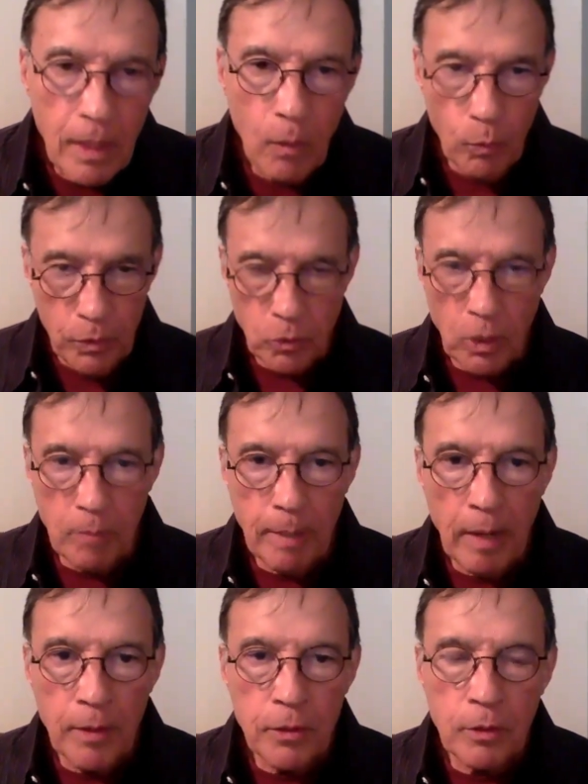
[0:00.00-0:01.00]
When you start
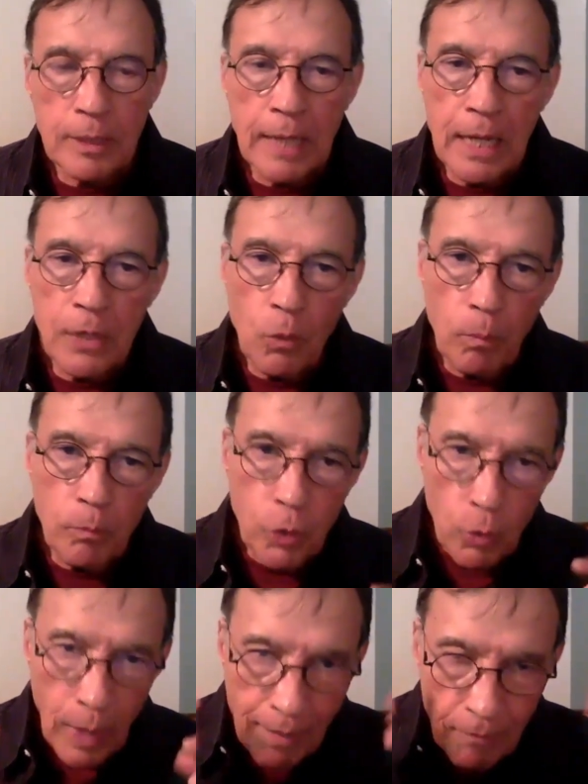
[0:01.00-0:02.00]
burying your dead,
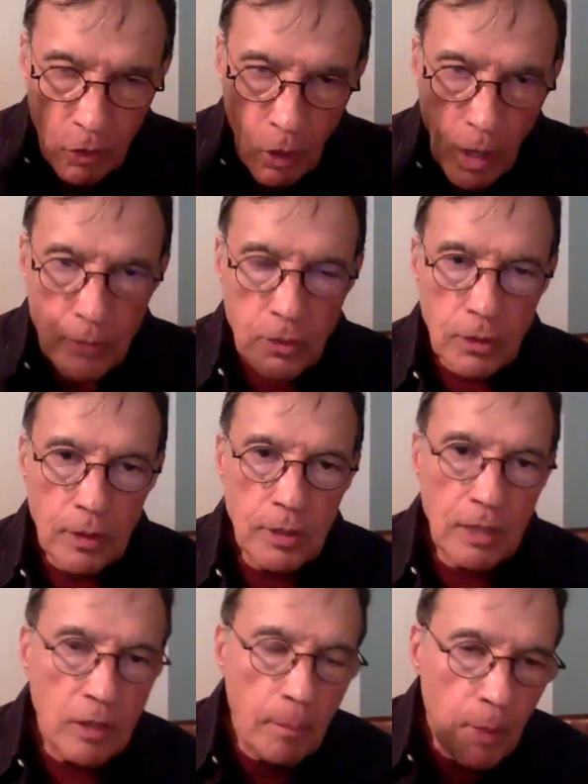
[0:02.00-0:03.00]
you have a consciousness that
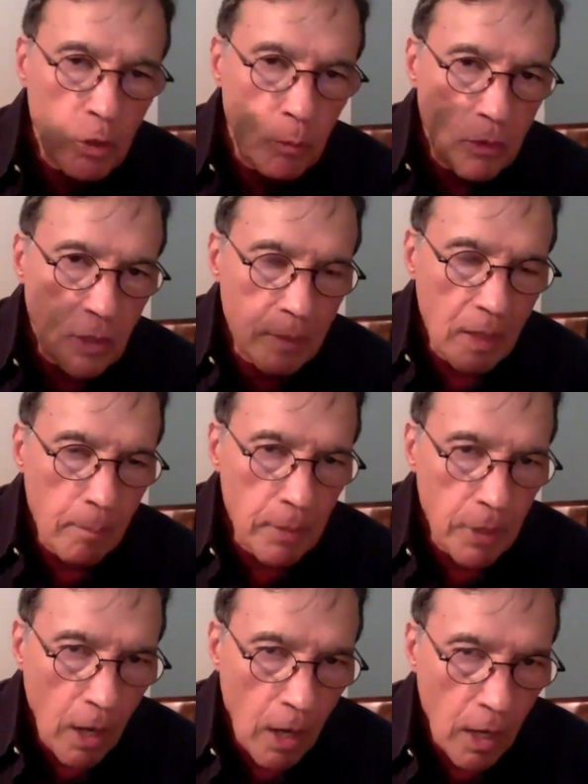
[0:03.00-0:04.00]
says there must be something
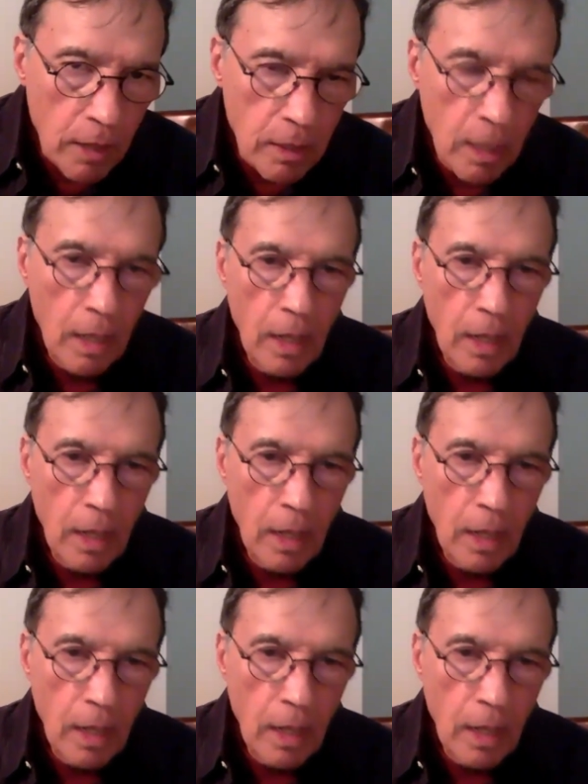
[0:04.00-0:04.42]
beyond.